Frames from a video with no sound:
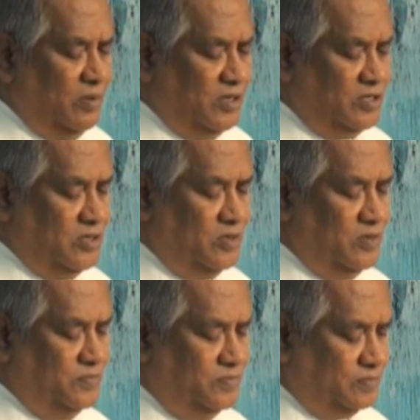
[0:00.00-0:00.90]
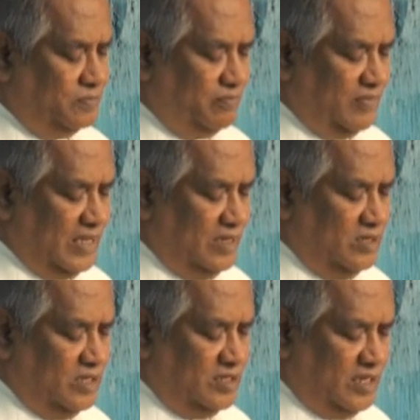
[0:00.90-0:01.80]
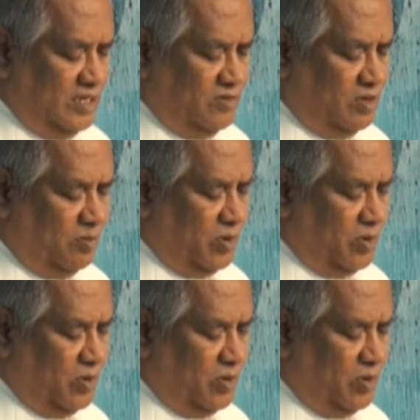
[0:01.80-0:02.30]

but uh, just I give the